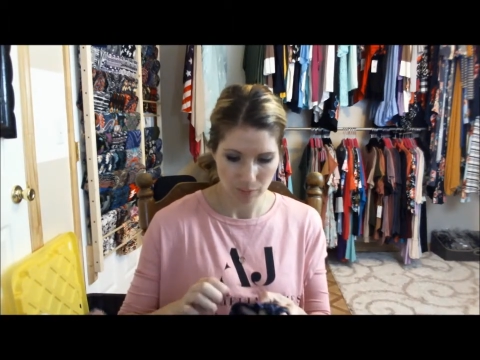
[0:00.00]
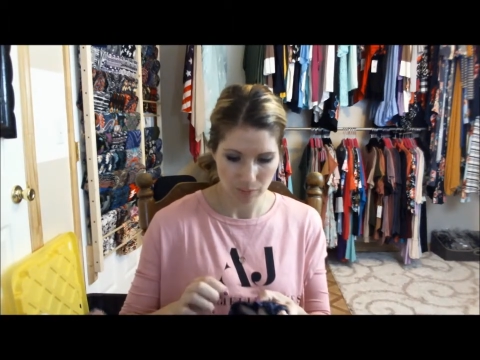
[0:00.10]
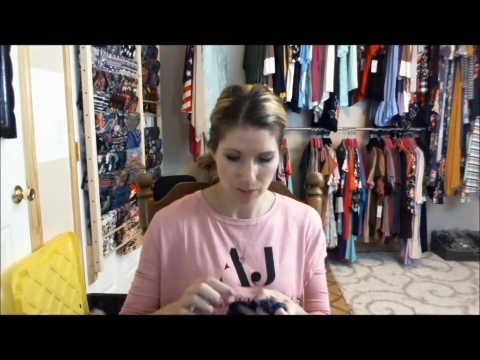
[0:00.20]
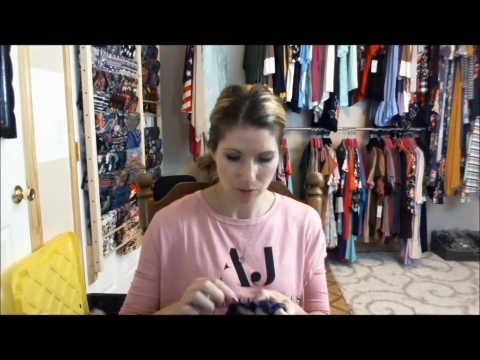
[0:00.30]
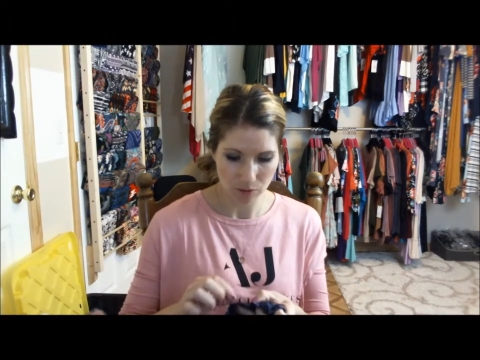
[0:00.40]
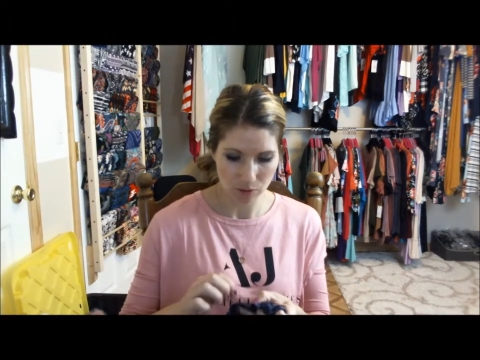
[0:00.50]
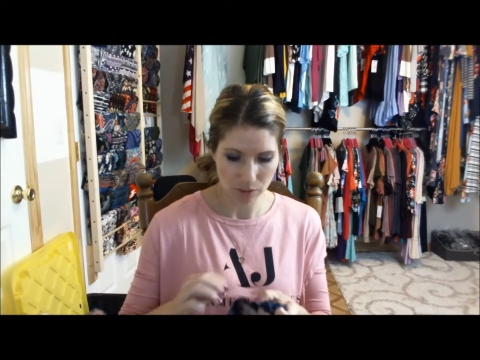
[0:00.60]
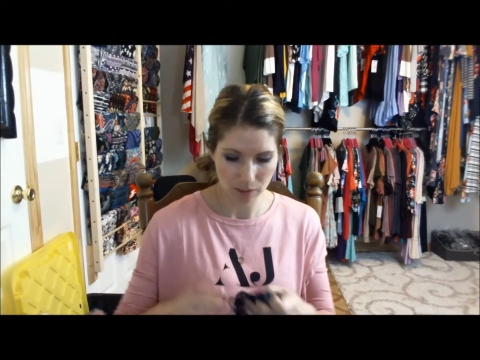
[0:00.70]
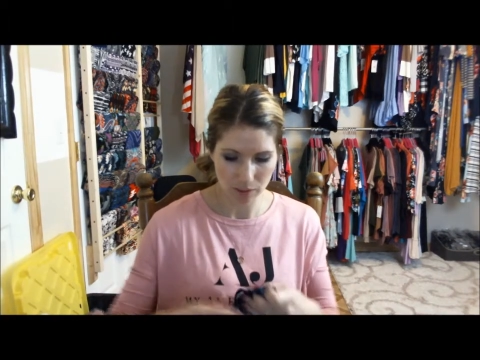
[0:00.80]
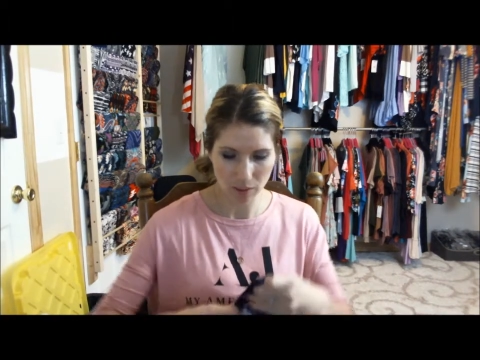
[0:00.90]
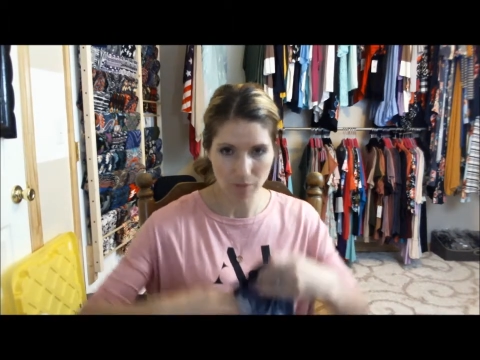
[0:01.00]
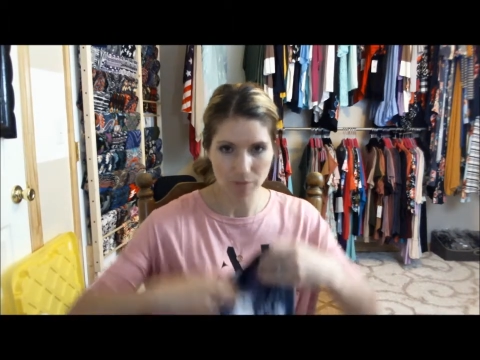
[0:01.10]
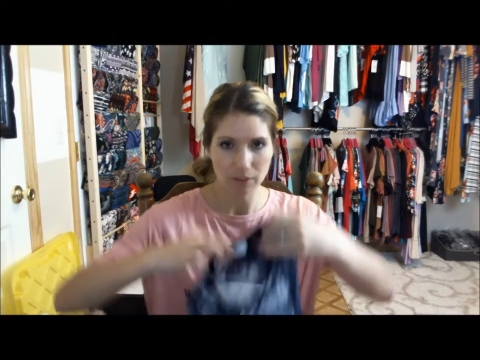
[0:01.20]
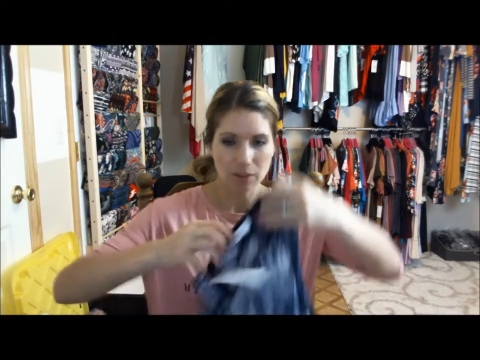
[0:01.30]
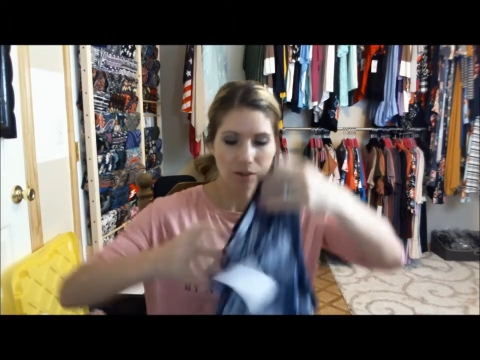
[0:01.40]
but you just cut it off
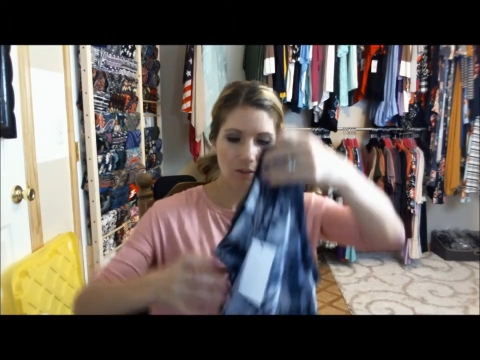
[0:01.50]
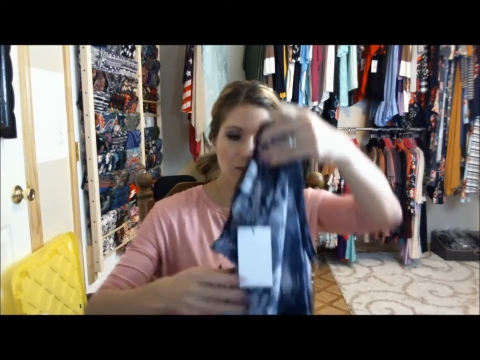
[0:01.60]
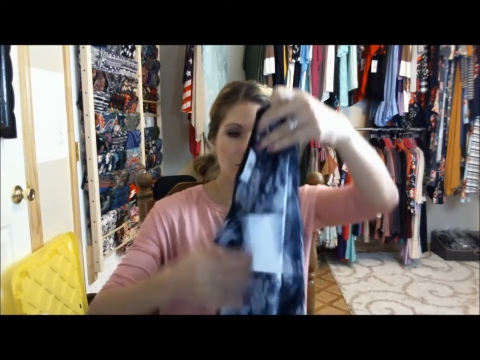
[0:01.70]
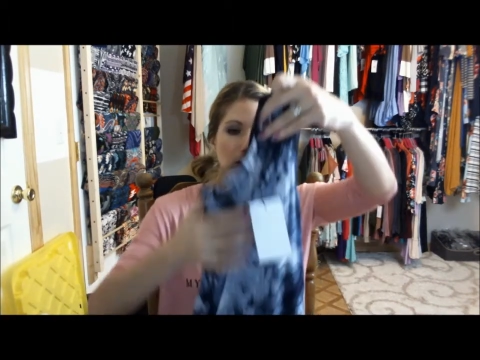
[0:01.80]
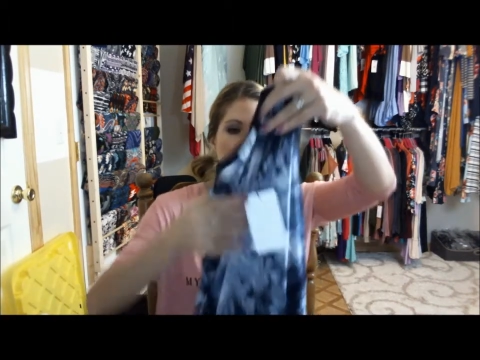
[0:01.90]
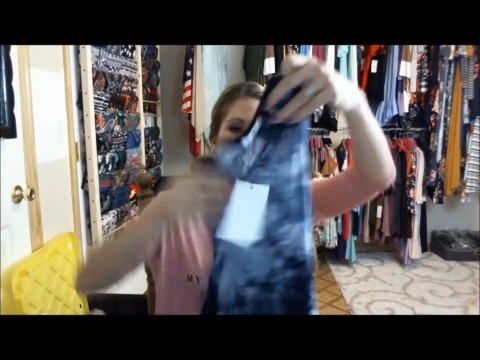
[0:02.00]
and all is good.